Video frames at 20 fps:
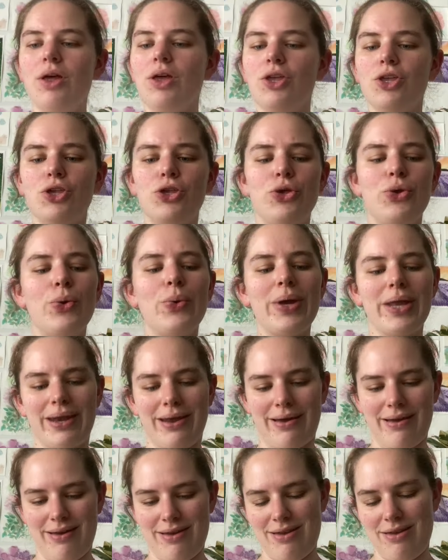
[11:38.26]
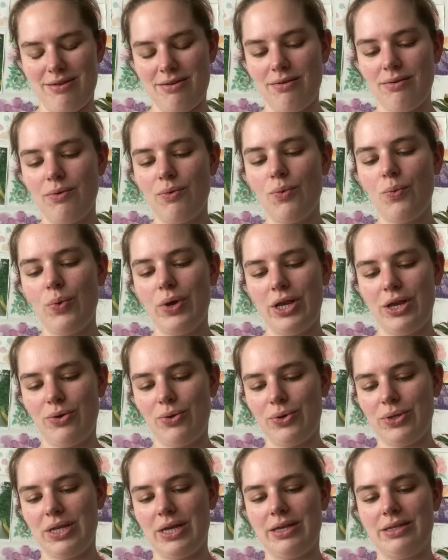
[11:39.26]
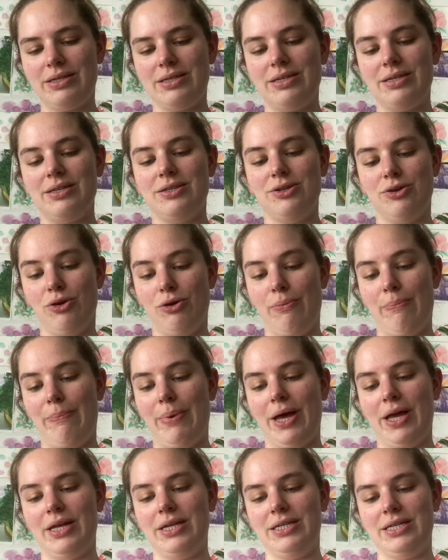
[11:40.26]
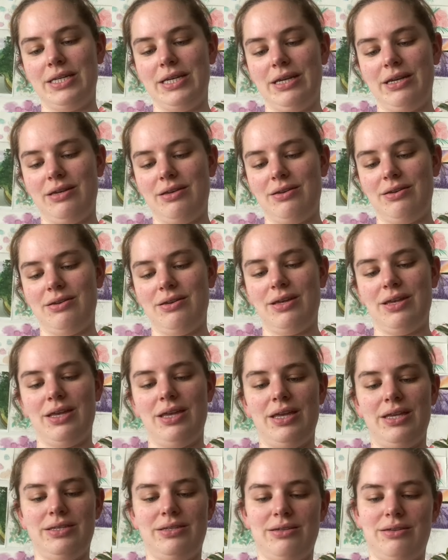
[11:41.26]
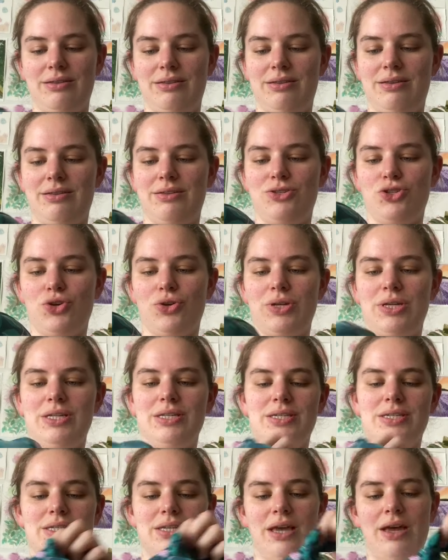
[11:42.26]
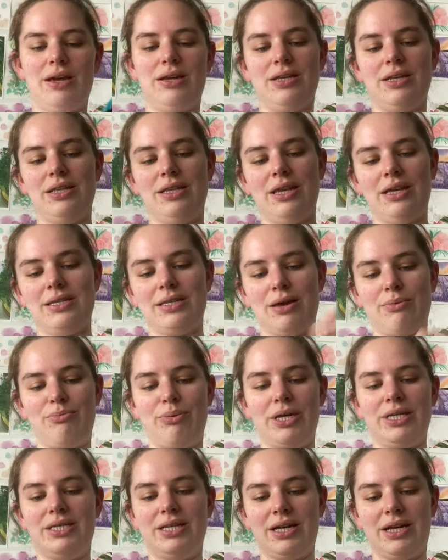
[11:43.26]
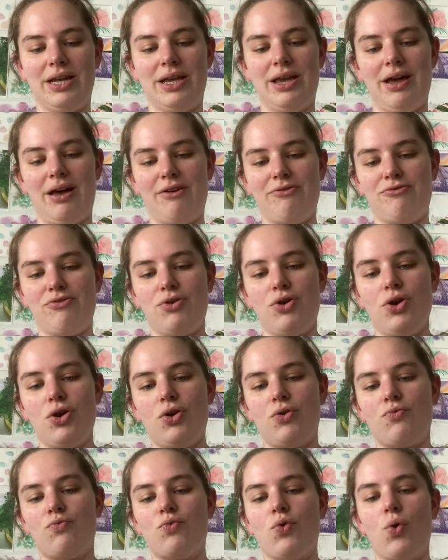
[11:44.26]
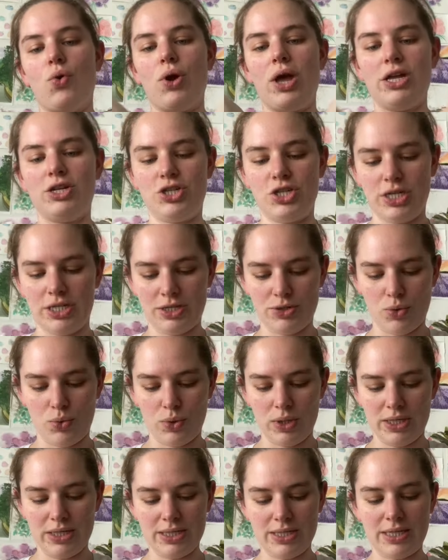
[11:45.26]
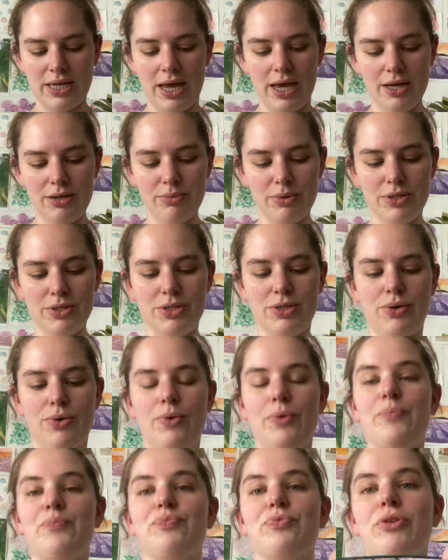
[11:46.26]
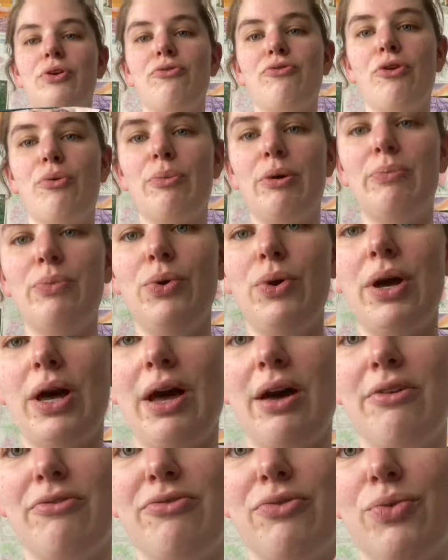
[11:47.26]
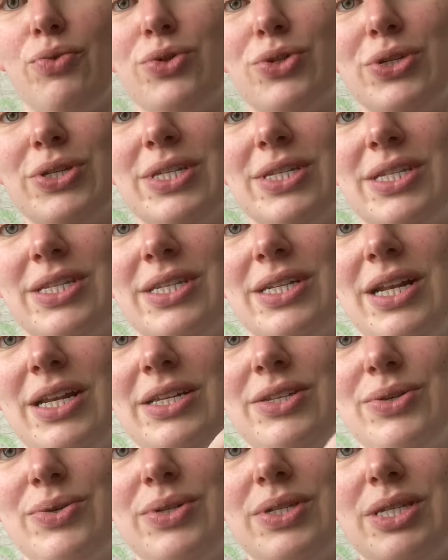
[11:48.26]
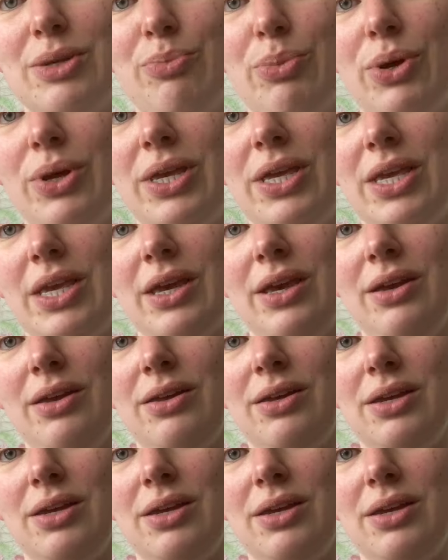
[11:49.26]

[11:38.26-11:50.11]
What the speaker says: you and I, we know that the binding isn't done inside and that I basically have raw edges all inside. But so, for Memo, I have this little zipper here.